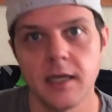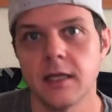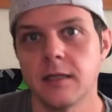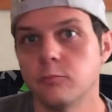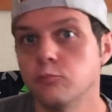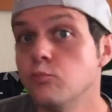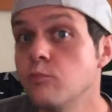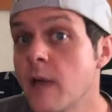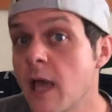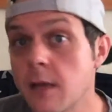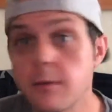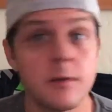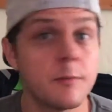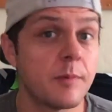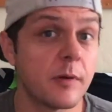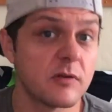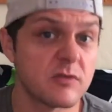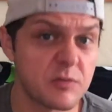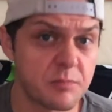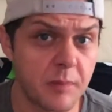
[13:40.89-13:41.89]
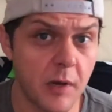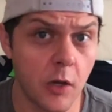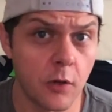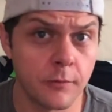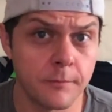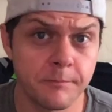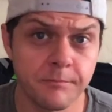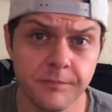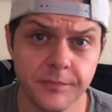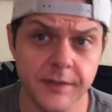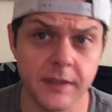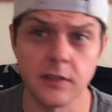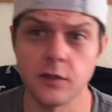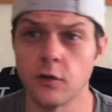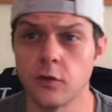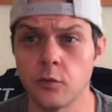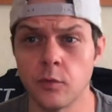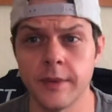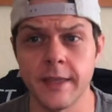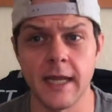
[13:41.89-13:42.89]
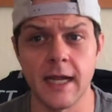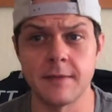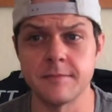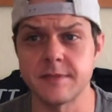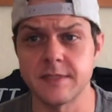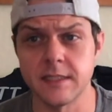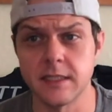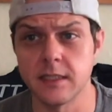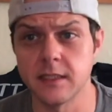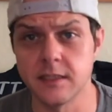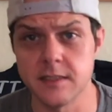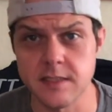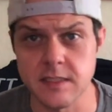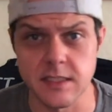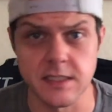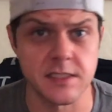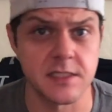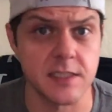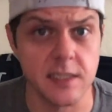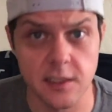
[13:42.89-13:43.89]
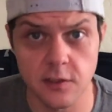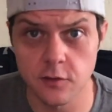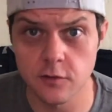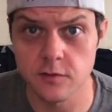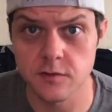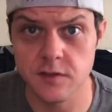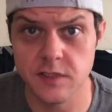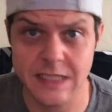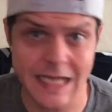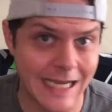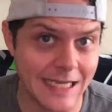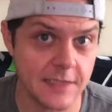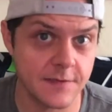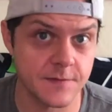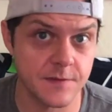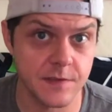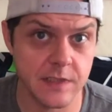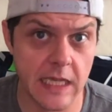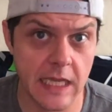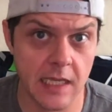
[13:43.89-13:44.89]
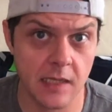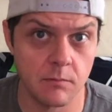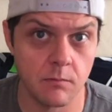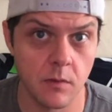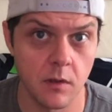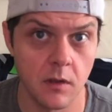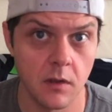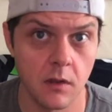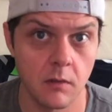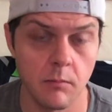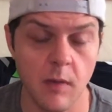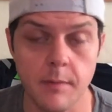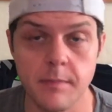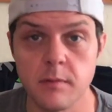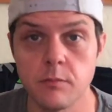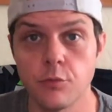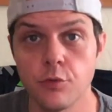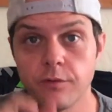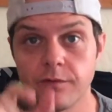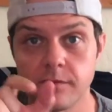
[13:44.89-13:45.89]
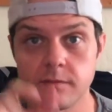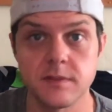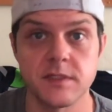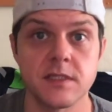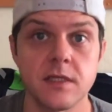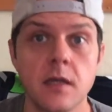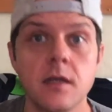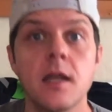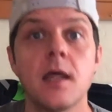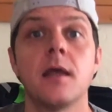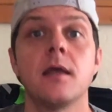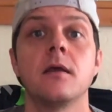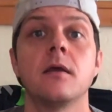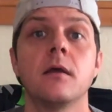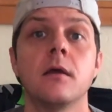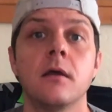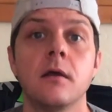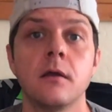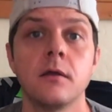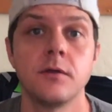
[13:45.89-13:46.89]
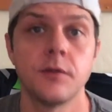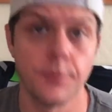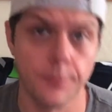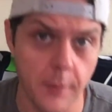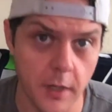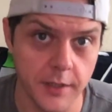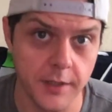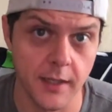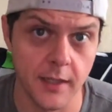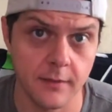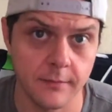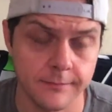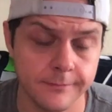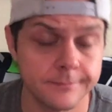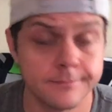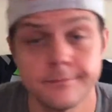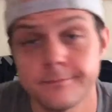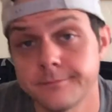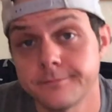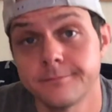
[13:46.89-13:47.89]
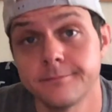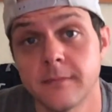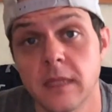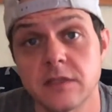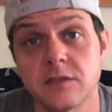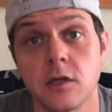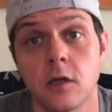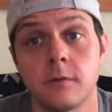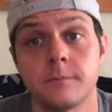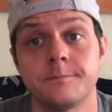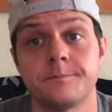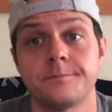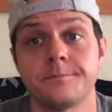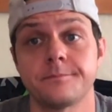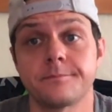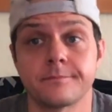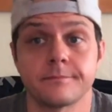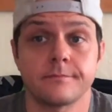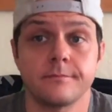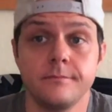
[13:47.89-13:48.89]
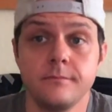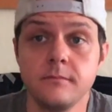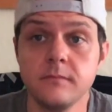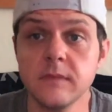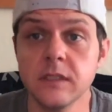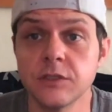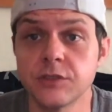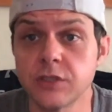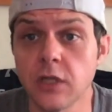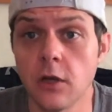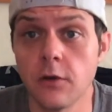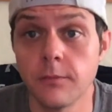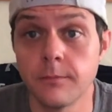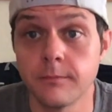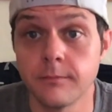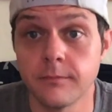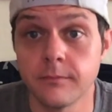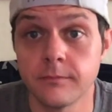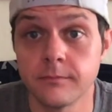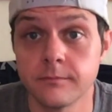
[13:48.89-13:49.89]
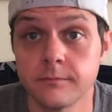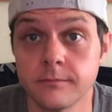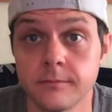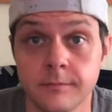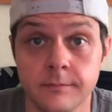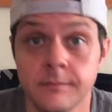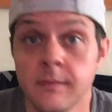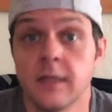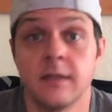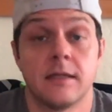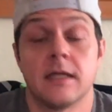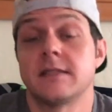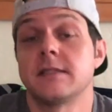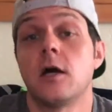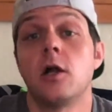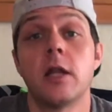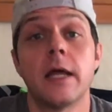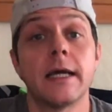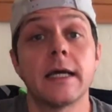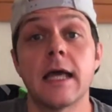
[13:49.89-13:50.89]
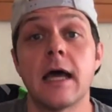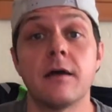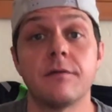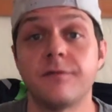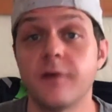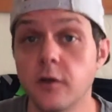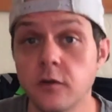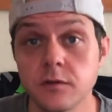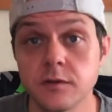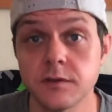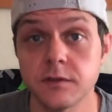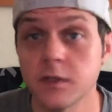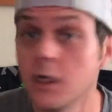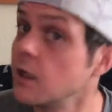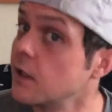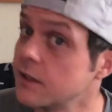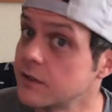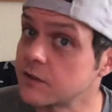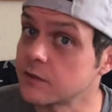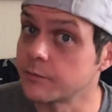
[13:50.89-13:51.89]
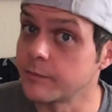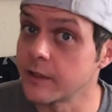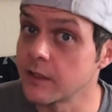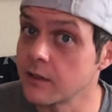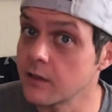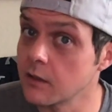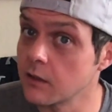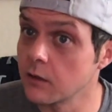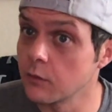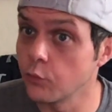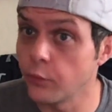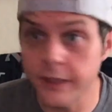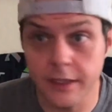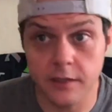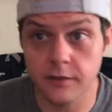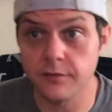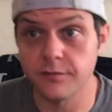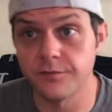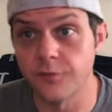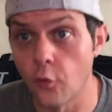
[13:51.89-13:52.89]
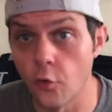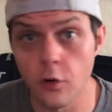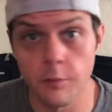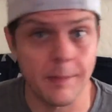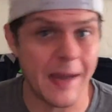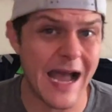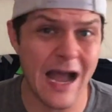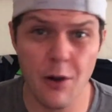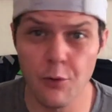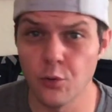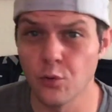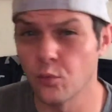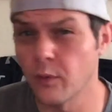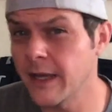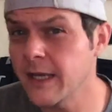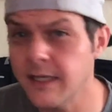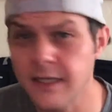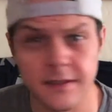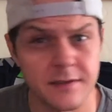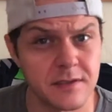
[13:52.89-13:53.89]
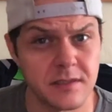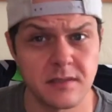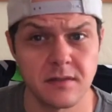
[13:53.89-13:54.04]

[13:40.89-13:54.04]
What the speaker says: Maybe postponed. I think the only one that I'm seeing is the Steelers-Titans game. Might be moved from Sunday to Monday. That's all. So, that's all I got, folks. This has been the Week 4 Power Rankings.